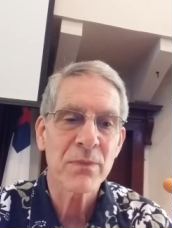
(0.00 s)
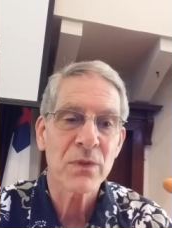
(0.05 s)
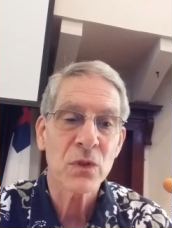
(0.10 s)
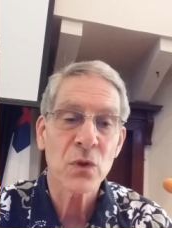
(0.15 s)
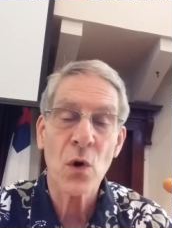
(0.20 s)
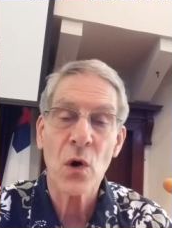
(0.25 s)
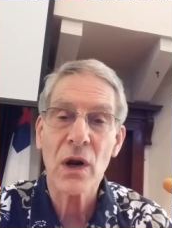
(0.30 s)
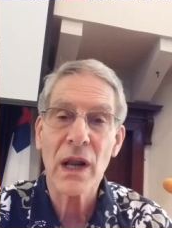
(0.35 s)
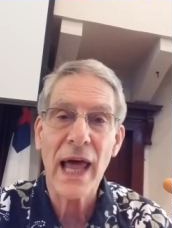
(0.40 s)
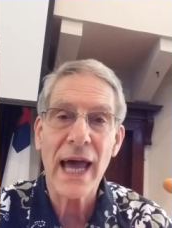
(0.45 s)

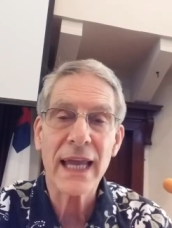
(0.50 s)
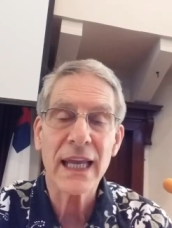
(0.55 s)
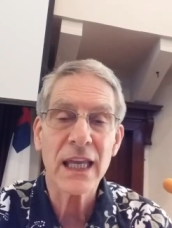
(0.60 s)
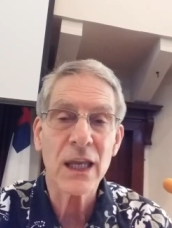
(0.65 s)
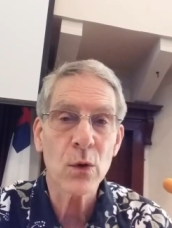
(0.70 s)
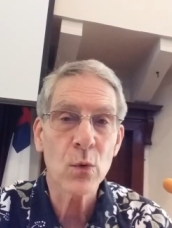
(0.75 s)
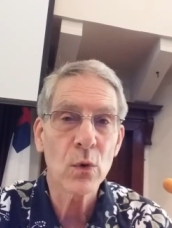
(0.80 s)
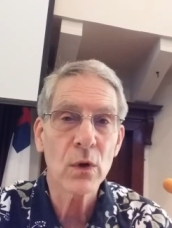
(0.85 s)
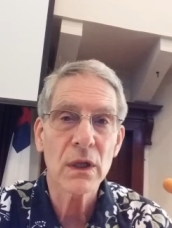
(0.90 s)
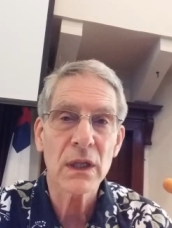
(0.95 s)
nor
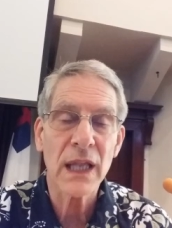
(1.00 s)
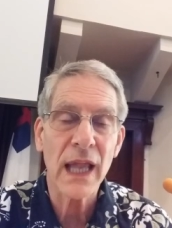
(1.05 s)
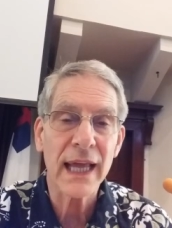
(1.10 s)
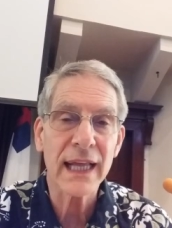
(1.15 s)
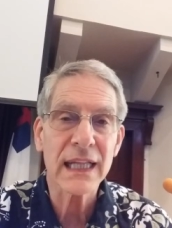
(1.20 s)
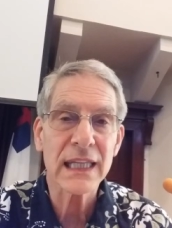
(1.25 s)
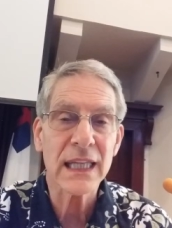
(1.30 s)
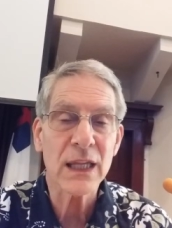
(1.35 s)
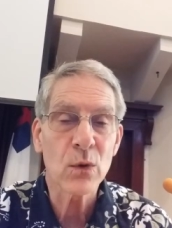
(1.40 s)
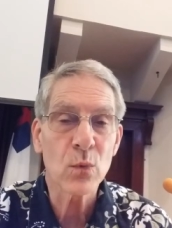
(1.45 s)
likely,
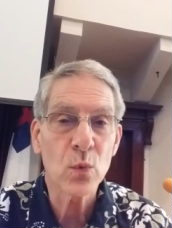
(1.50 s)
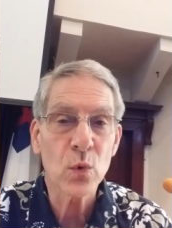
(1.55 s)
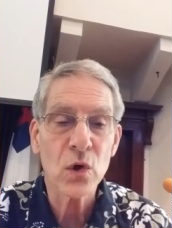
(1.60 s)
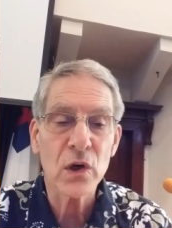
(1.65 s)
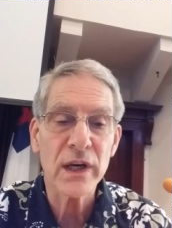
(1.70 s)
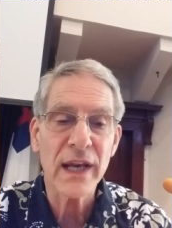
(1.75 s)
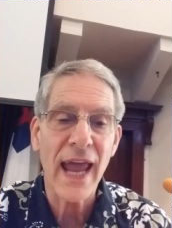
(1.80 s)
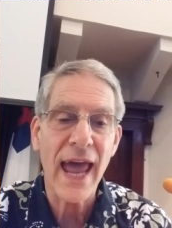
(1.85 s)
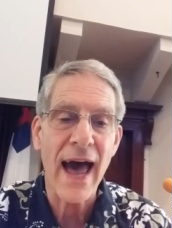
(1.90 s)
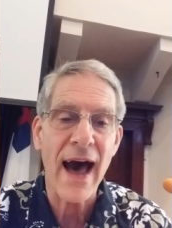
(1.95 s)
likely
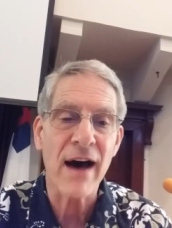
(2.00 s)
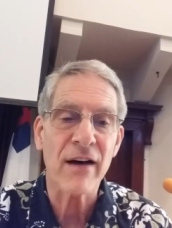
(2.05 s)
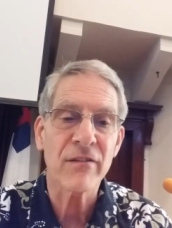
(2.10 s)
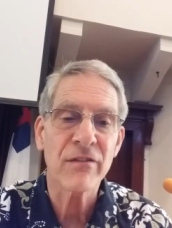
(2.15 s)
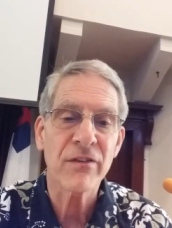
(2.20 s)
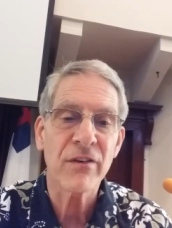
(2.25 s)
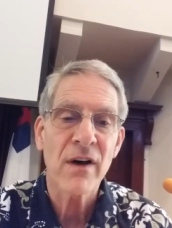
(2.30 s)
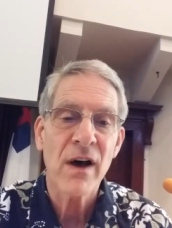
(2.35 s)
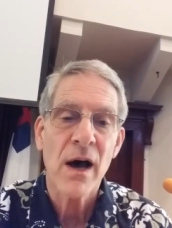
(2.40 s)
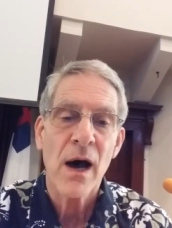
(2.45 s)
would
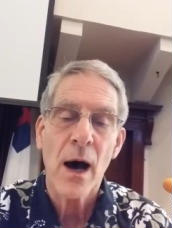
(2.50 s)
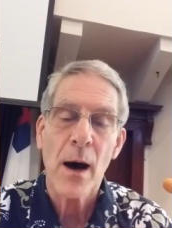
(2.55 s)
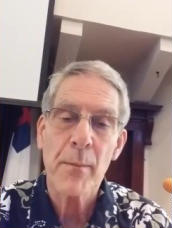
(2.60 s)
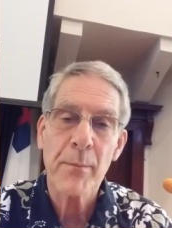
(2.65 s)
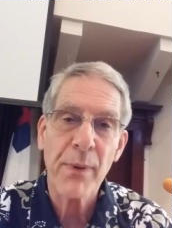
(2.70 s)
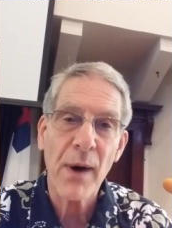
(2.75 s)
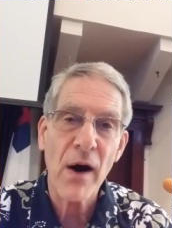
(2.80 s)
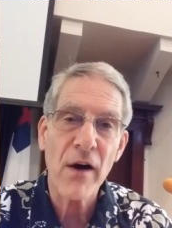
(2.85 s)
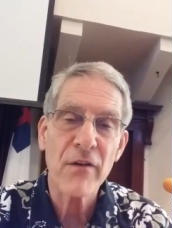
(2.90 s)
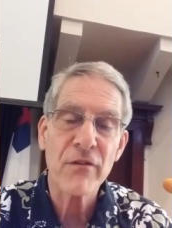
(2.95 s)
have,
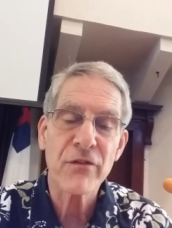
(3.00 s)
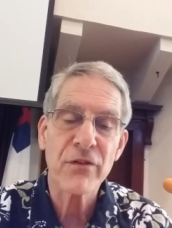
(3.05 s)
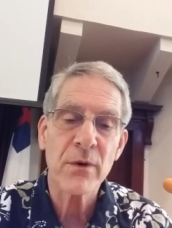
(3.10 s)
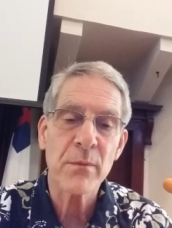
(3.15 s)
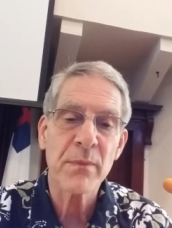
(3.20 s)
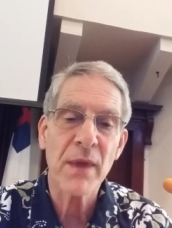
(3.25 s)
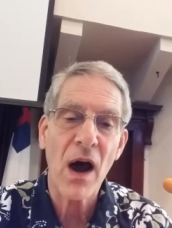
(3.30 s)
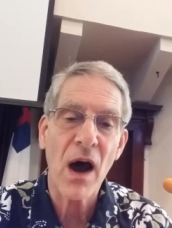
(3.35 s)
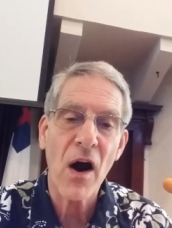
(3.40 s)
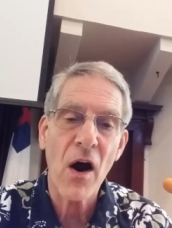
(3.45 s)
apart
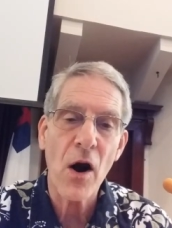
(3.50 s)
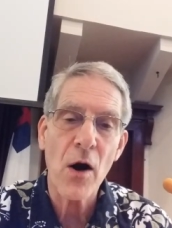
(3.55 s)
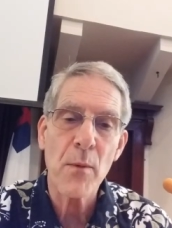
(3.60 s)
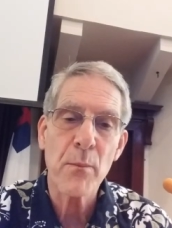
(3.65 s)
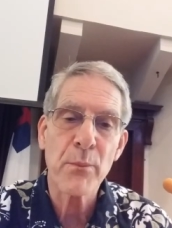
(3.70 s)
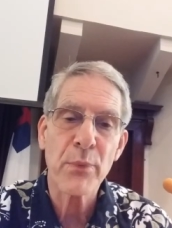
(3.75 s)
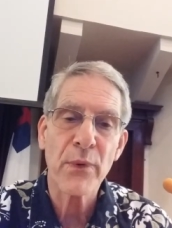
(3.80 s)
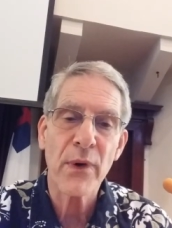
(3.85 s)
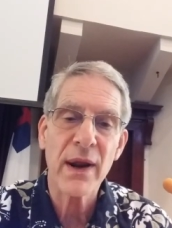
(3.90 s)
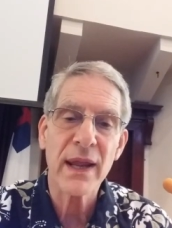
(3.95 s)
from the
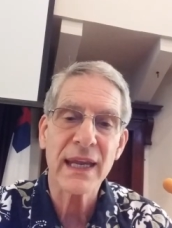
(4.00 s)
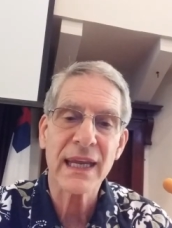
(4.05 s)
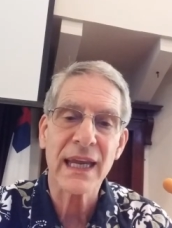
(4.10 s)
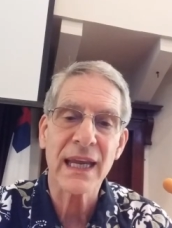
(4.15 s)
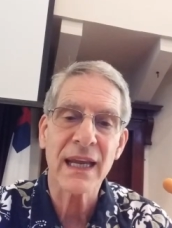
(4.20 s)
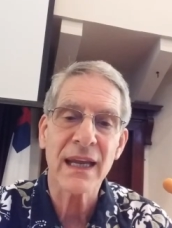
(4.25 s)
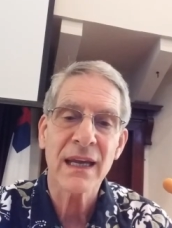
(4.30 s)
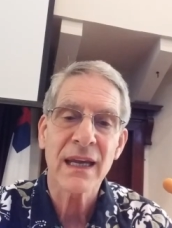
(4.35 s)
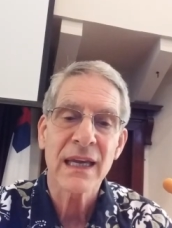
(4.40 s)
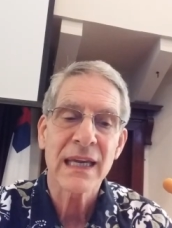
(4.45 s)

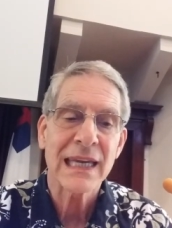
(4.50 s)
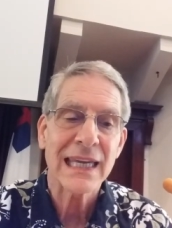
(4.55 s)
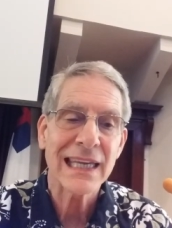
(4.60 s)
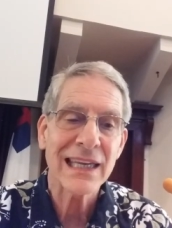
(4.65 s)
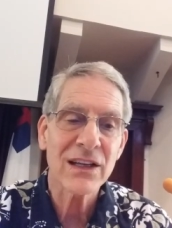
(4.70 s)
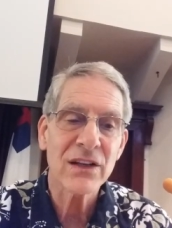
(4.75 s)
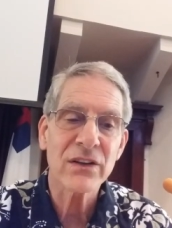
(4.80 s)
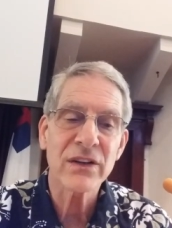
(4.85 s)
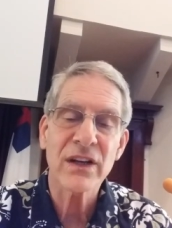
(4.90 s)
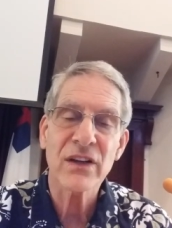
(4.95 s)
heartbreaking
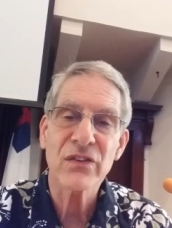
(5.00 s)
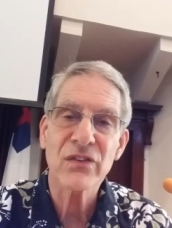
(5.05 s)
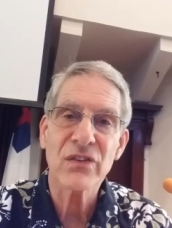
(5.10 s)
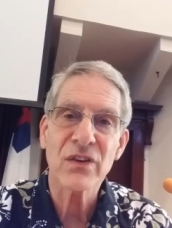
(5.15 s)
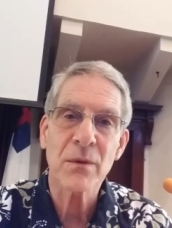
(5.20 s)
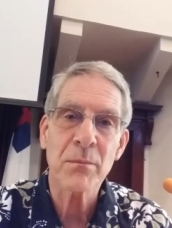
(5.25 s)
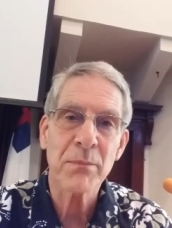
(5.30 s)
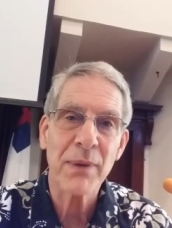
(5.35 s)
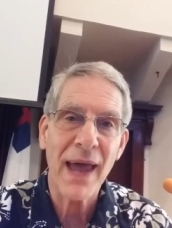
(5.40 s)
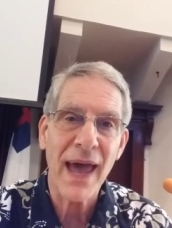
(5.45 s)
illness
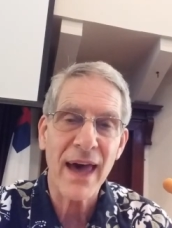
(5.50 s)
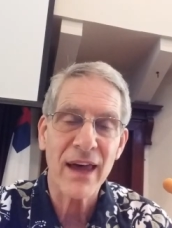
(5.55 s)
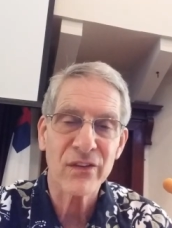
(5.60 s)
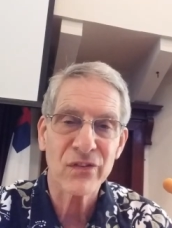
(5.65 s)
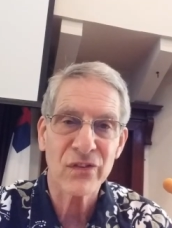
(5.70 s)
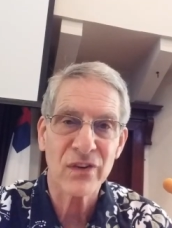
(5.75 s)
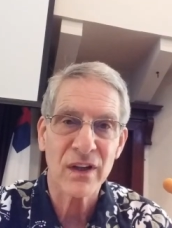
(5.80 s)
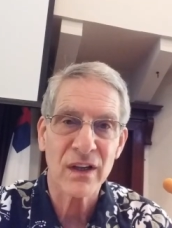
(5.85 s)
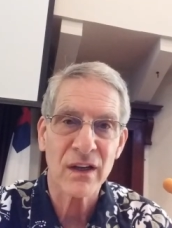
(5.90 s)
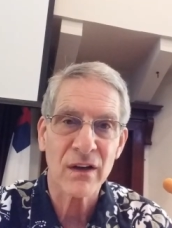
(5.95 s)
and
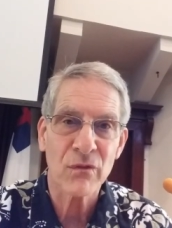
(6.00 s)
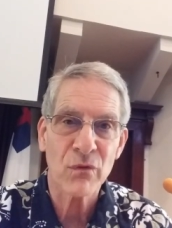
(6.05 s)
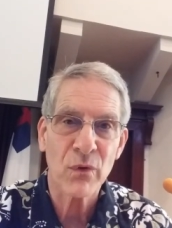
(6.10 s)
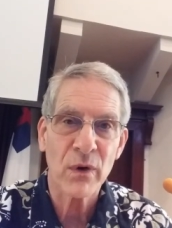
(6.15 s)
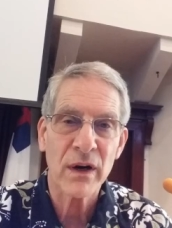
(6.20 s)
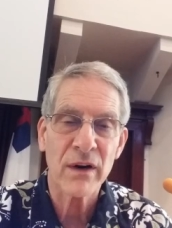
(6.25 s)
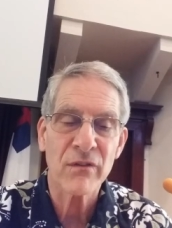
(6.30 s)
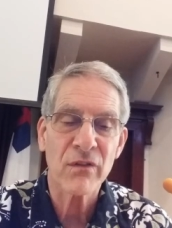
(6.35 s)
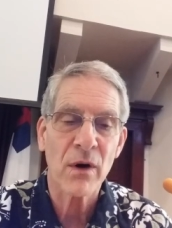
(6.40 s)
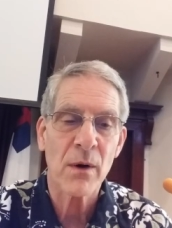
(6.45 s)
passing of
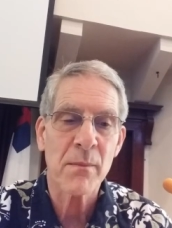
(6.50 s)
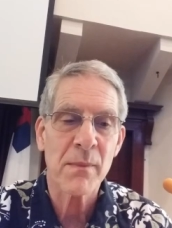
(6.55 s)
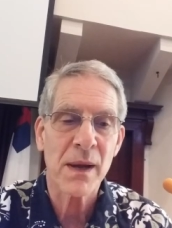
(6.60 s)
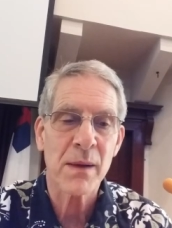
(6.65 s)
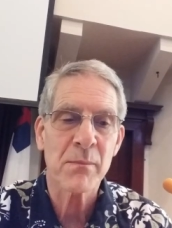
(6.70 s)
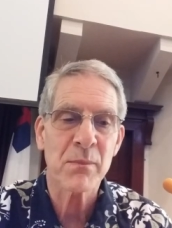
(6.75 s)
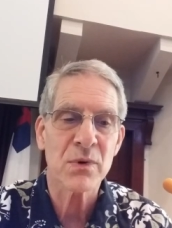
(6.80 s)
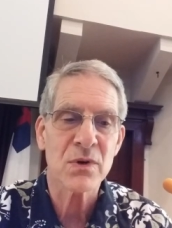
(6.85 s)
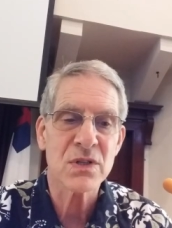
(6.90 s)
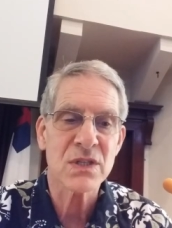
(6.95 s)
one of our
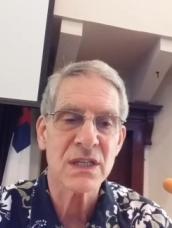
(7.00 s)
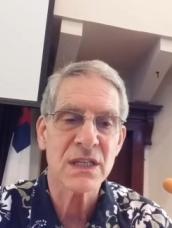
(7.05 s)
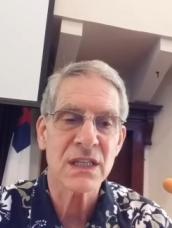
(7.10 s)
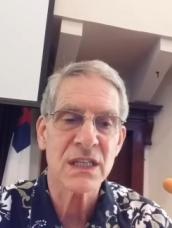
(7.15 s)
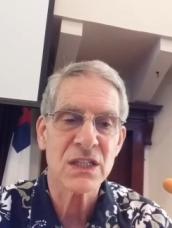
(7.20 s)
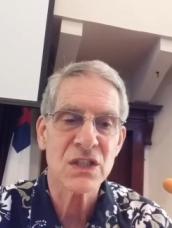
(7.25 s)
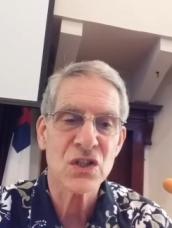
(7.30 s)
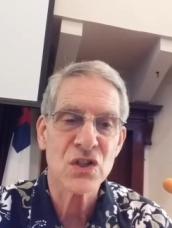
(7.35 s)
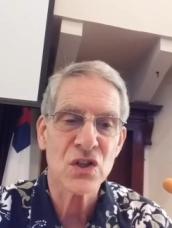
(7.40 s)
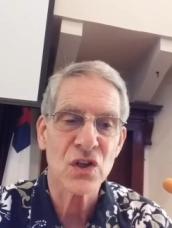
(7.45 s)
members in
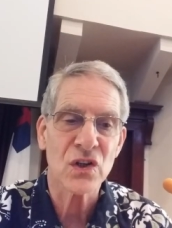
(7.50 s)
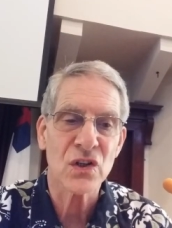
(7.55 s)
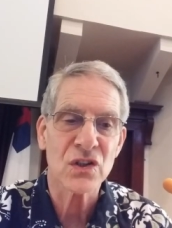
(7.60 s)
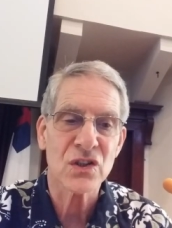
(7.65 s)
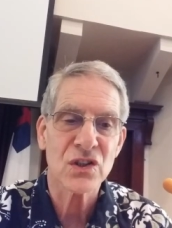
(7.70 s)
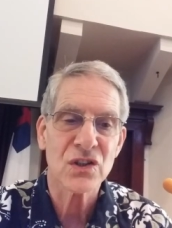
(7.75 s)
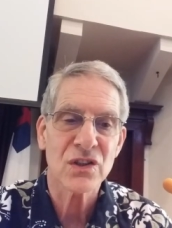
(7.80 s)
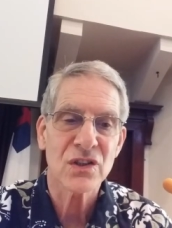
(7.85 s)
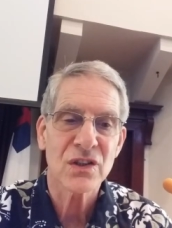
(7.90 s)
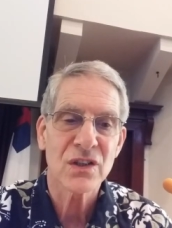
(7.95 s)
this
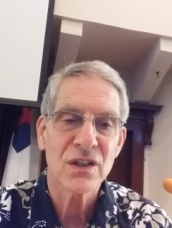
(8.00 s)
church.